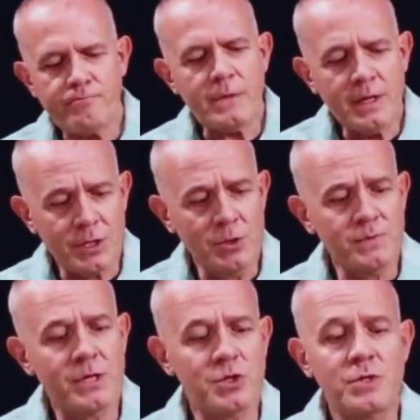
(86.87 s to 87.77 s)
excuse
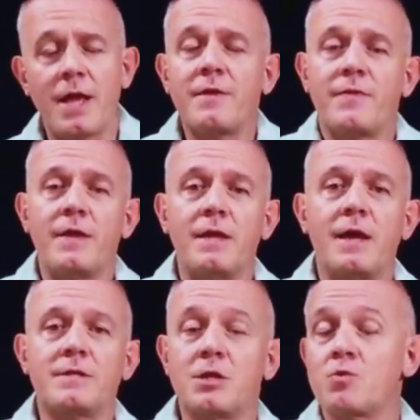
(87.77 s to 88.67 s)
me, as you take the
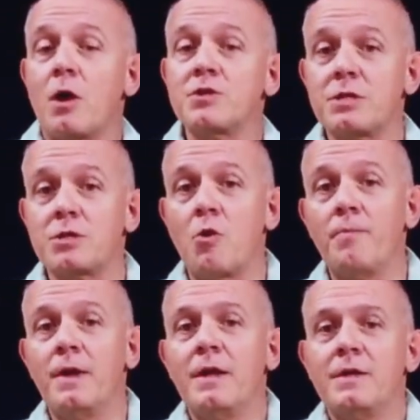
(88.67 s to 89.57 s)
dishwashing soap,
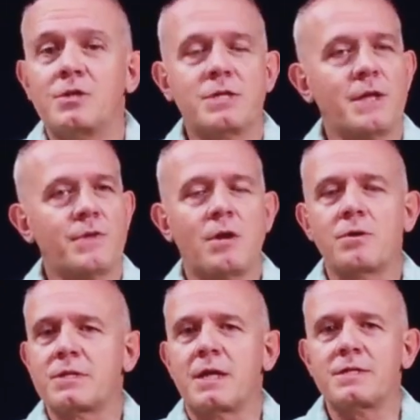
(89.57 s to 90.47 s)
just get that all
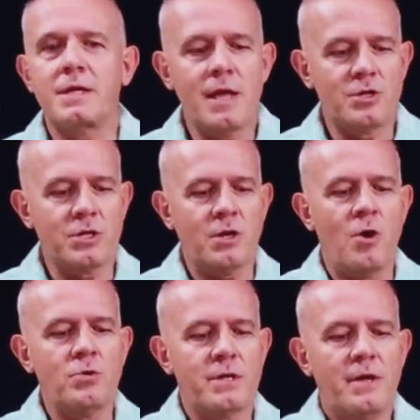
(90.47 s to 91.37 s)
sudsy and just
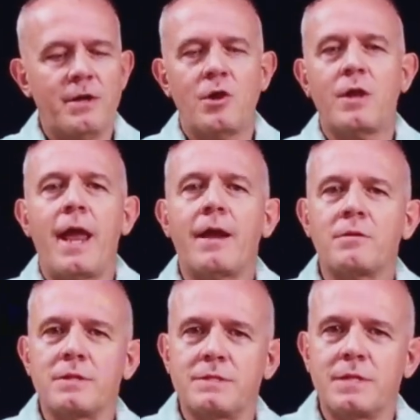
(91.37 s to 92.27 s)
coat your
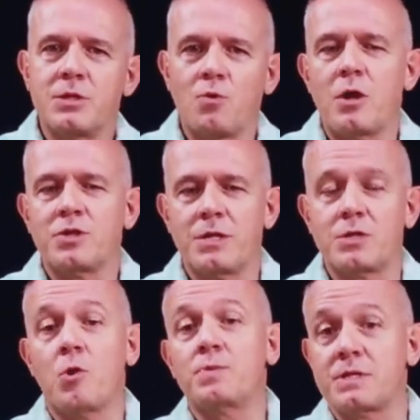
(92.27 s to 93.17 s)
candle in dishwashing
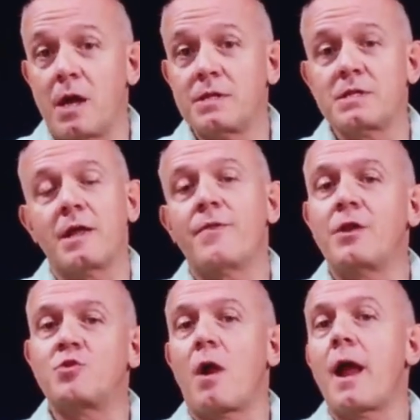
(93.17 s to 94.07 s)
soap suds. Let
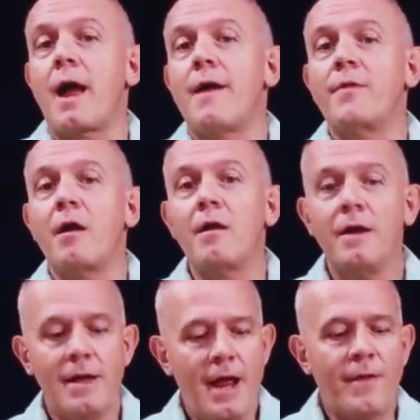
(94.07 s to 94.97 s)
that dry on there,
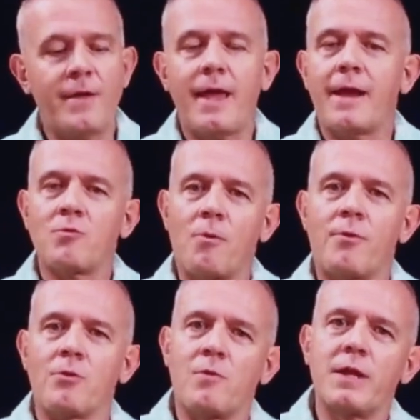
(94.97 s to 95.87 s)
and the candle will
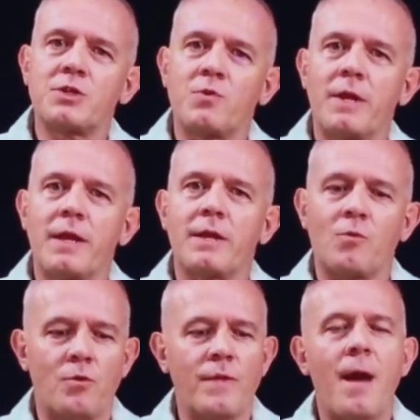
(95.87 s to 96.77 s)
burn right straight in. It
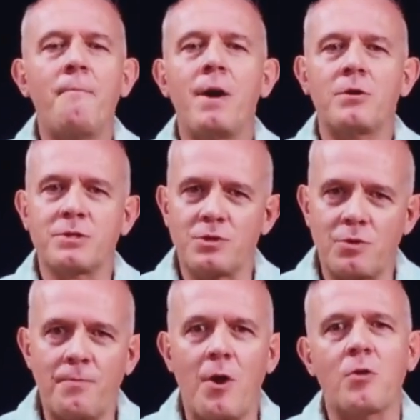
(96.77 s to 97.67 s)
will not melt and
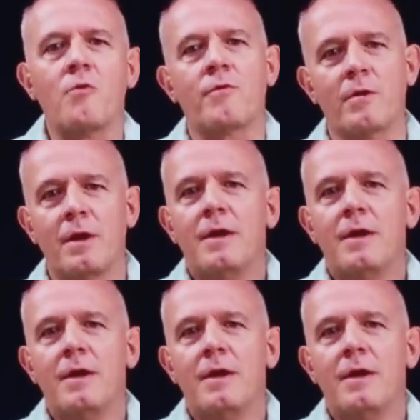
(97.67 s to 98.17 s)
drip all over